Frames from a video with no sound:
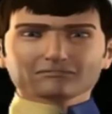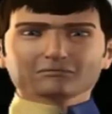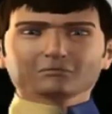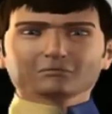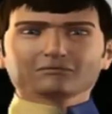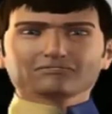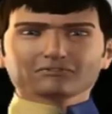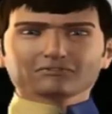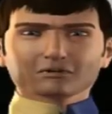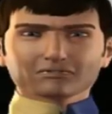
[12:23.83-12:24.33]

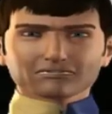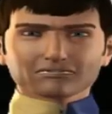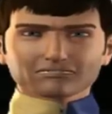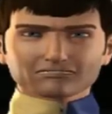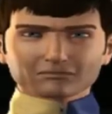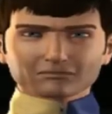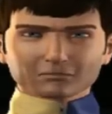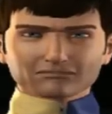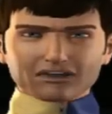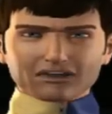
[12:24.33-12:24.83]
And when
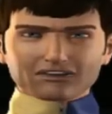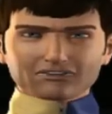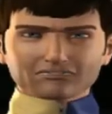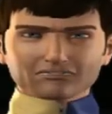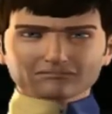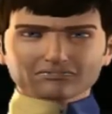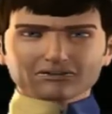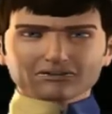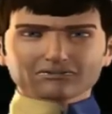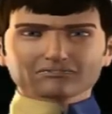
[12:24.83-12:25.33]
one of the
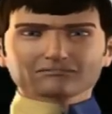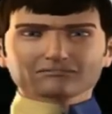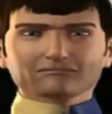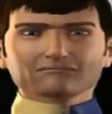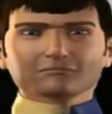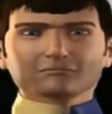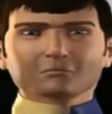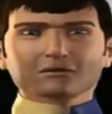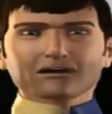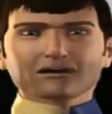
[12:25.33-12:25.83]
wolves
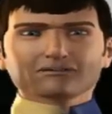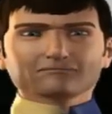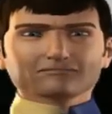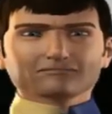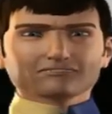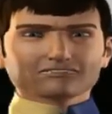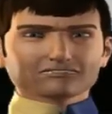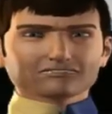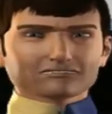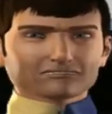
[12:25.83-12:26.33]
seized my
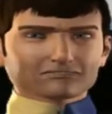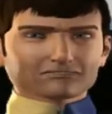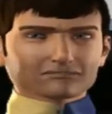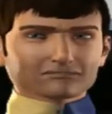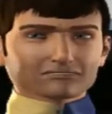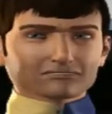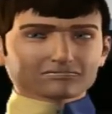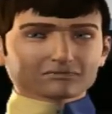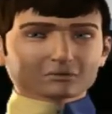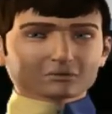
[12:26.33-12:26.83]

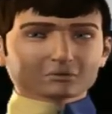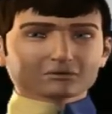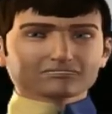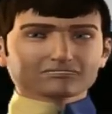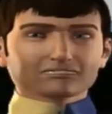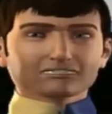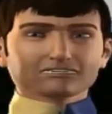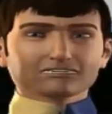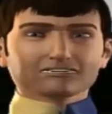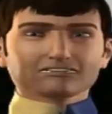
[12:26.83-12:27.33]
grandmother's
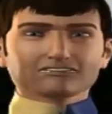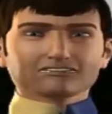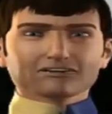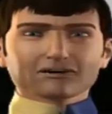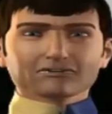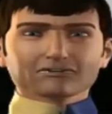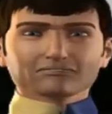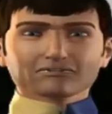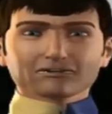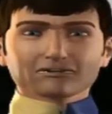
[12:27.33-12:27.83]
boot in its
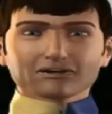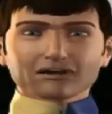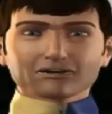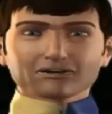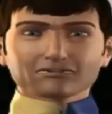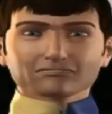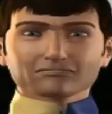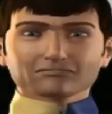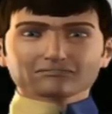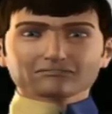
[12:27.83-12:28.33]
teeth and
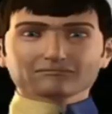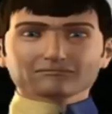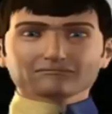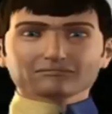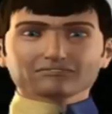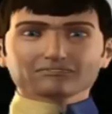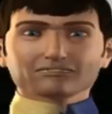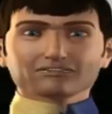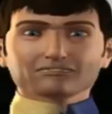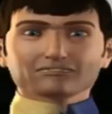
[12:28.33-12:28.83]

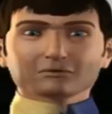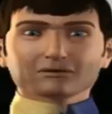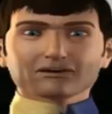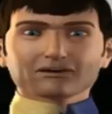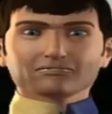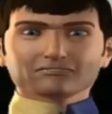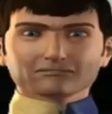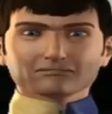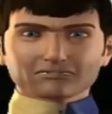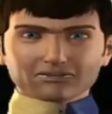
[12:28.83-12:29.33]
started to
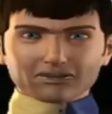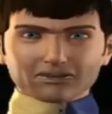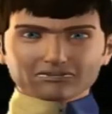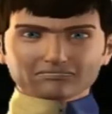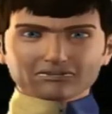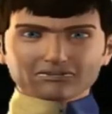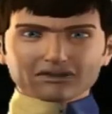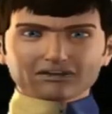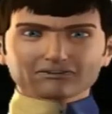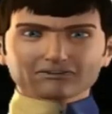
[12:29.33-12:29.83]
pull,
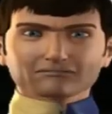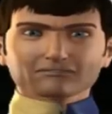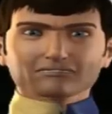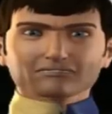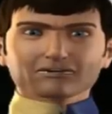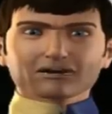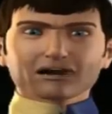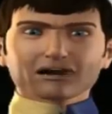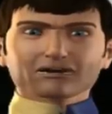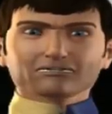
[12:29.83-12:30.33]
instead
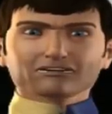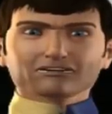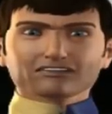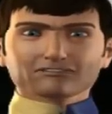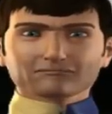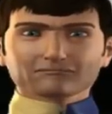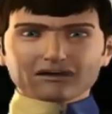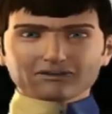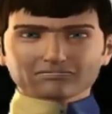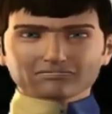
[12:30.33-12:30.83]
of helping
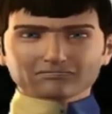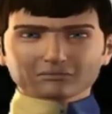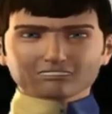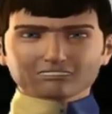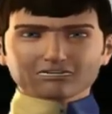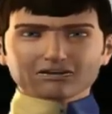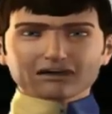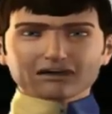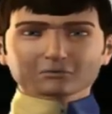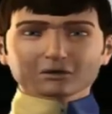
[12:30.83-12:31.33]
her, the
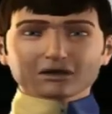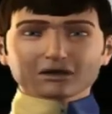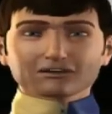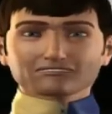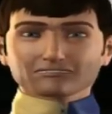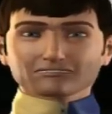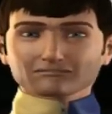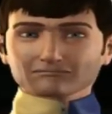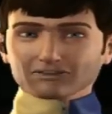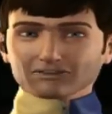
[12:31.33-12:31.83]
man
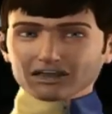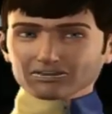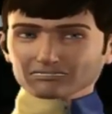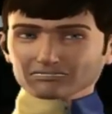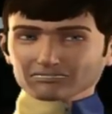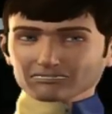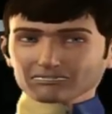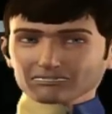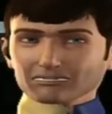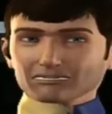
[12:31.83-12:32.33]
pushed her off
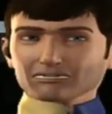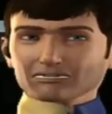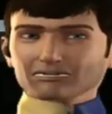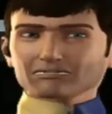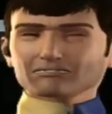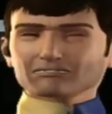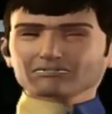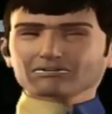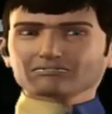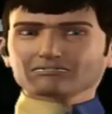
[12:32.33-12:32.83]
the
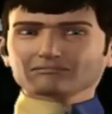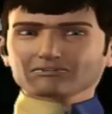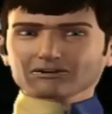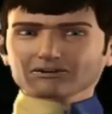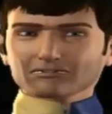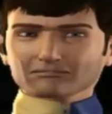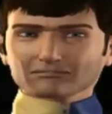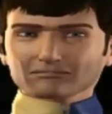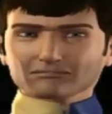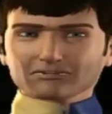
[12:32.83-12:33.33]
bike. It
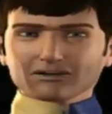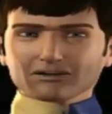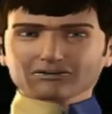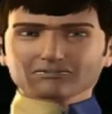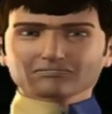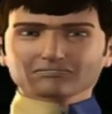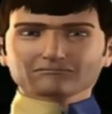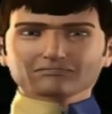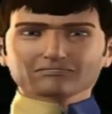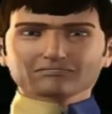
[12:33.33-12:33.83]

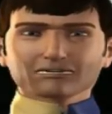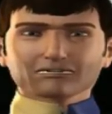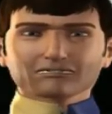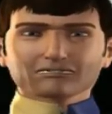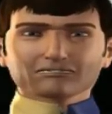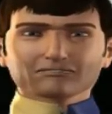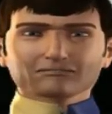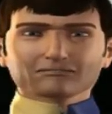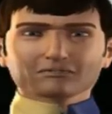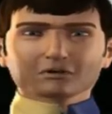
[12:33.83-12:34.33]
instantly gained
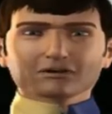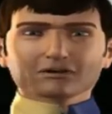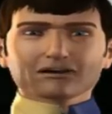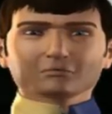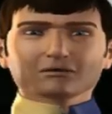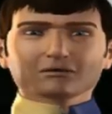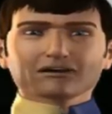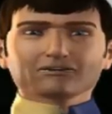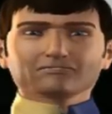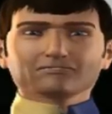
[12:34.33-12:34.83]
speed and he
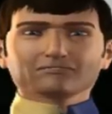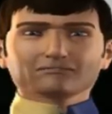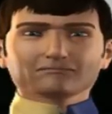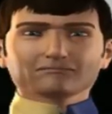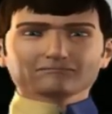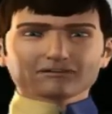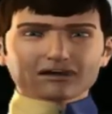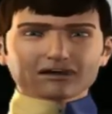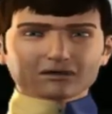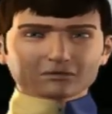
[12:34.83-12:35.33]
got
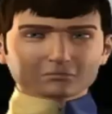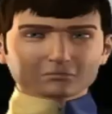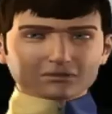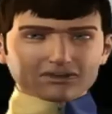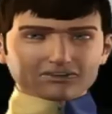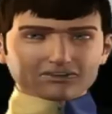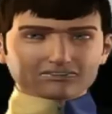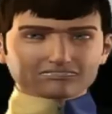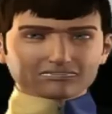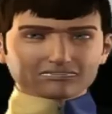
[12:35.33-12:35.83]
away.
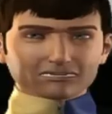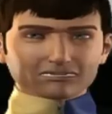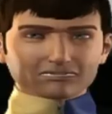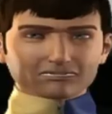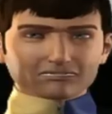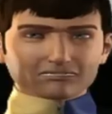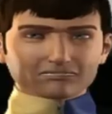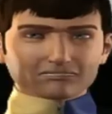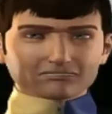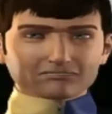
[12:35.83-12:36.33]
My
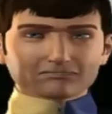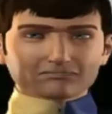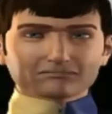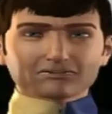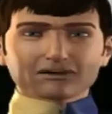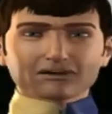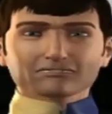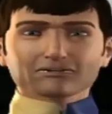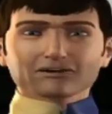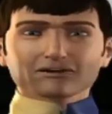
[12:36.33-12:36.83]
grandmother,
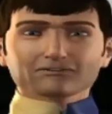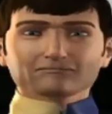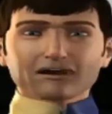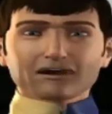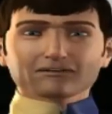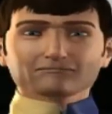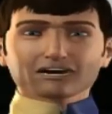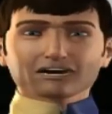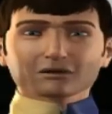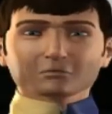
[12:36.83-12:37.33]
set
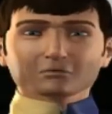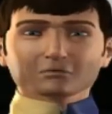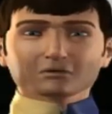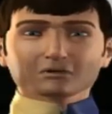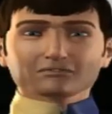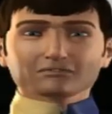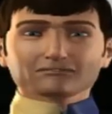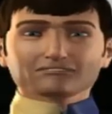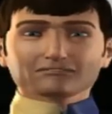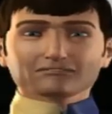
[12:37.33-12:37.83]
upon by the
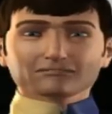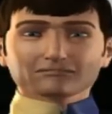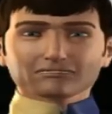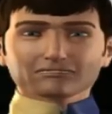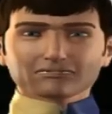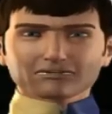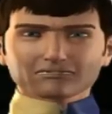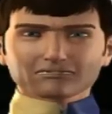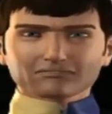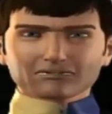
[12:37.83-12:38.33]
wolves,
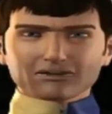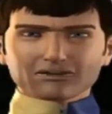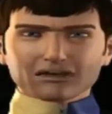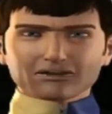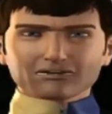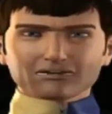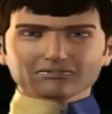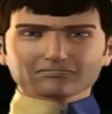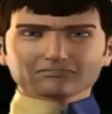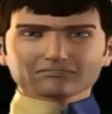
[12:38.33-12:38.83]

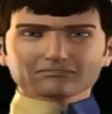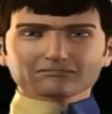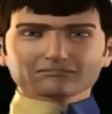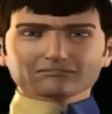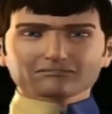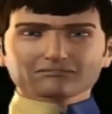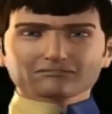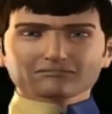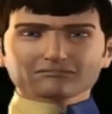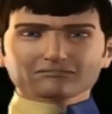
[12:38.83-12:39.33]
did
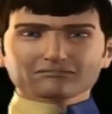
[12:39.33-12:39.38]
not.